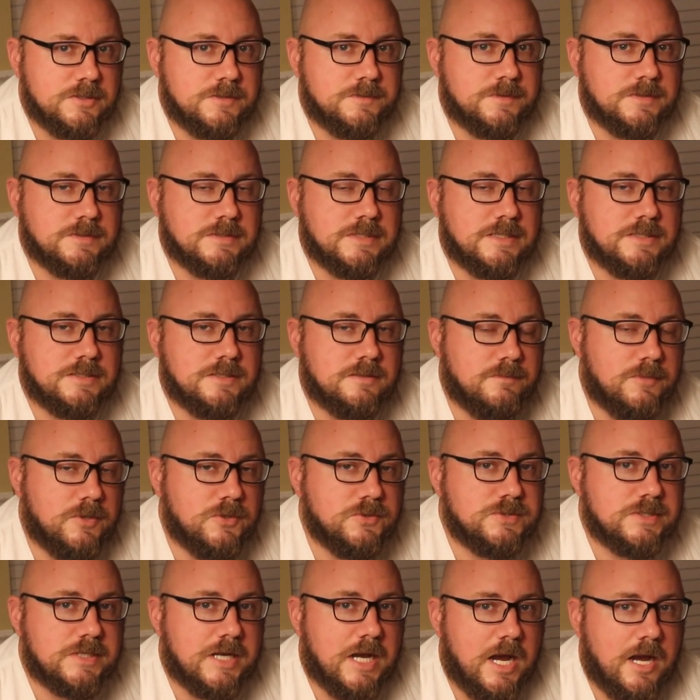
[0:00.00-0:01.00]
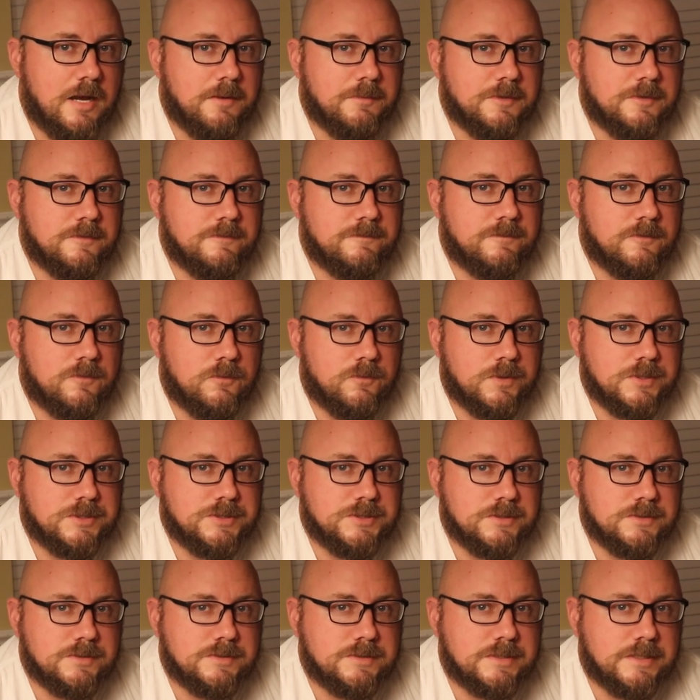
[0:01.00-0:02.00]
just because that's the most common for
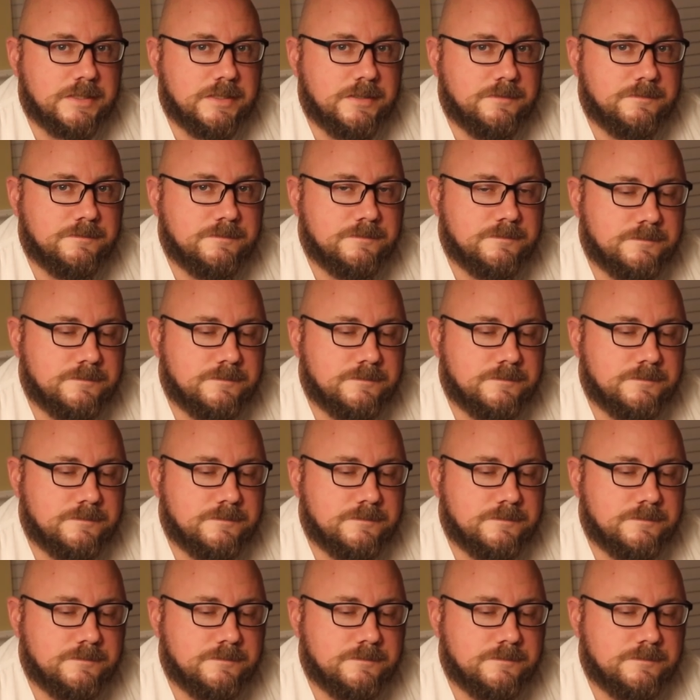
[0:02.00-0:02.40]
what you'll see.